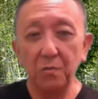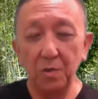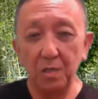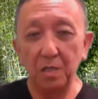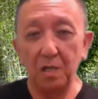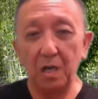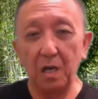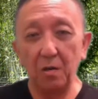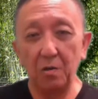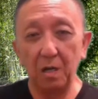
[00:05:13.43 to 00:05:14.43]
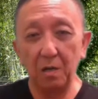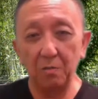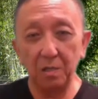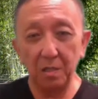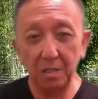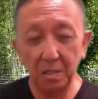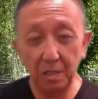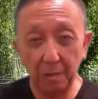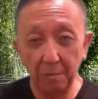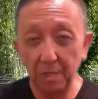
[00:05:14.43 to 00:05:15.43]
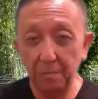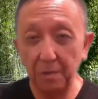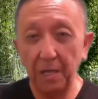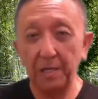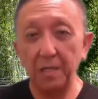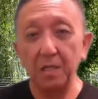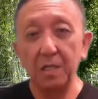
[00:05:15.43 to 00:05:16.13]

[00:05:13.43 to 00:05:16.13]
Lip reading: whether how this can be applied